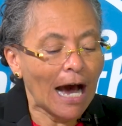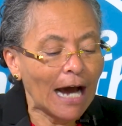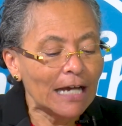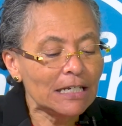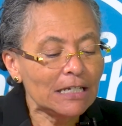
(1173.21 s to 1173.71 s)

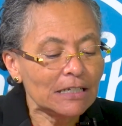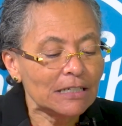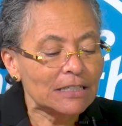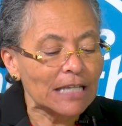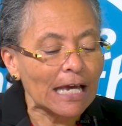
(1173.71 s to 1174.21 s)
I
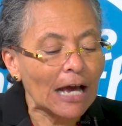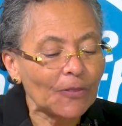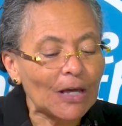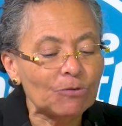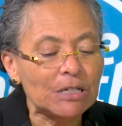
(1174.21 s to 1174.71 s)
say
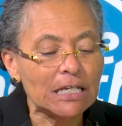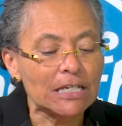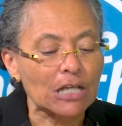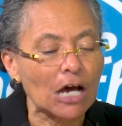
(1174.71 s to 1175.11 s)
health equity is